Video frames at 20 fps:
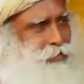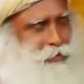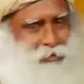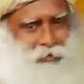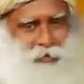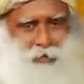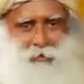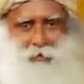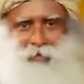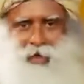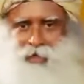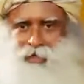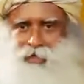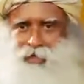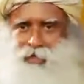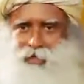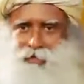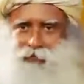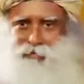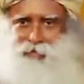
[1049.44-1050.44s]
You know, my
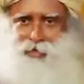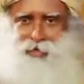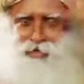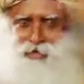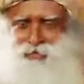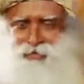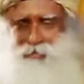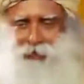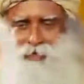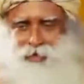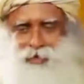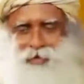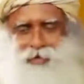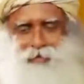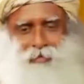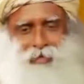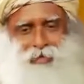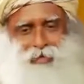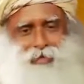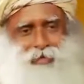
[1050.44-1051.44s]
dear friend, somebody
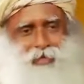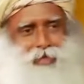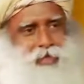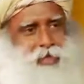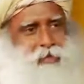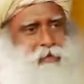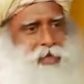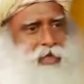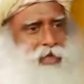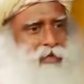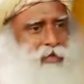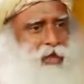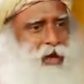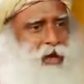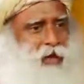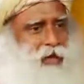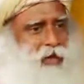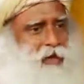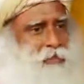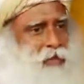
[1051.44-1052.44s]
mentioned name, he
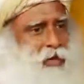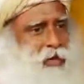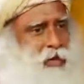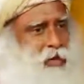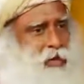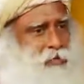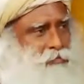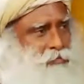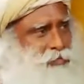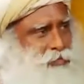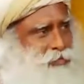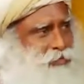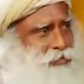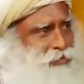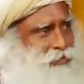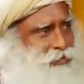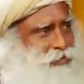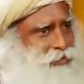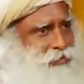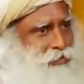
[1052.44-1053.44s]
died in my
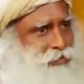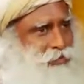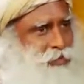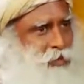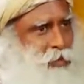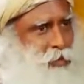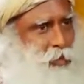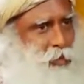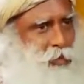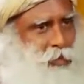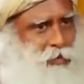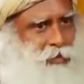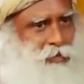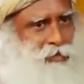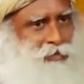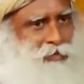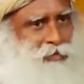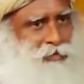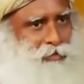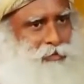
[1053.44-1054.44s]
arms in the war.
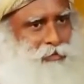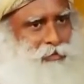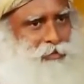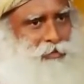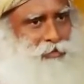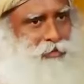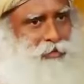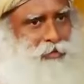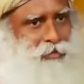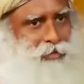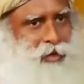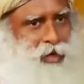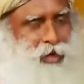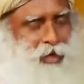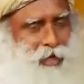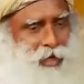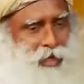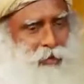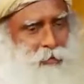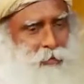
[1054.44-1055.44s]

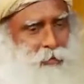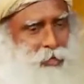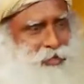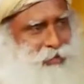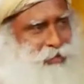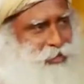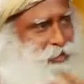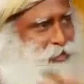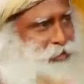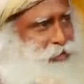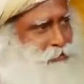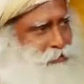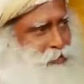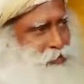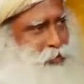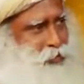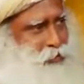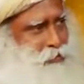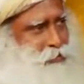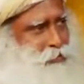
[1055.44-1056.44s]
I named my son
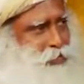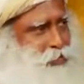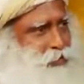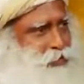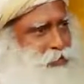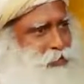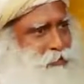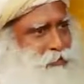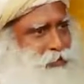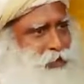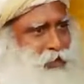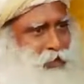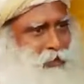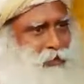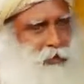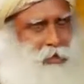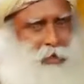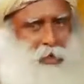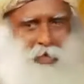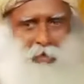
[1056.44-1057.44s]
after him because of
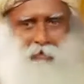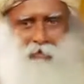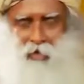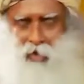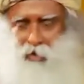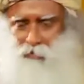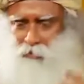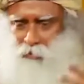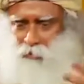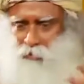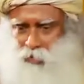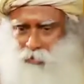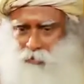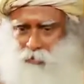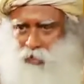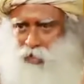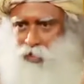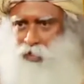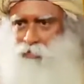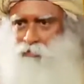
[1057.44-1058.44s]
that. We have spilled
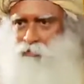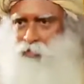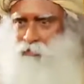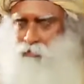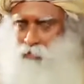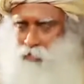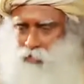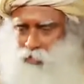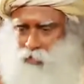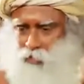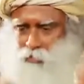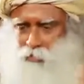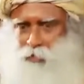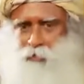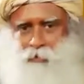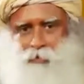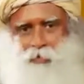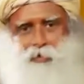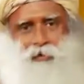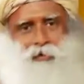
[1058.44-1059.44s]
blood, we have lost
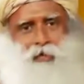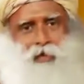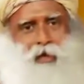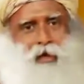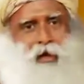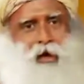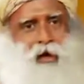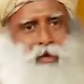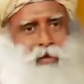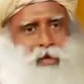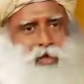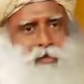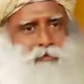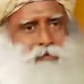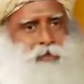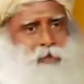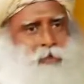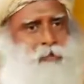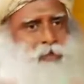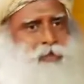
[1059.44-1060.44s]
people. How can
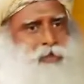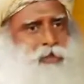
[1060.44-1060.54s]
we do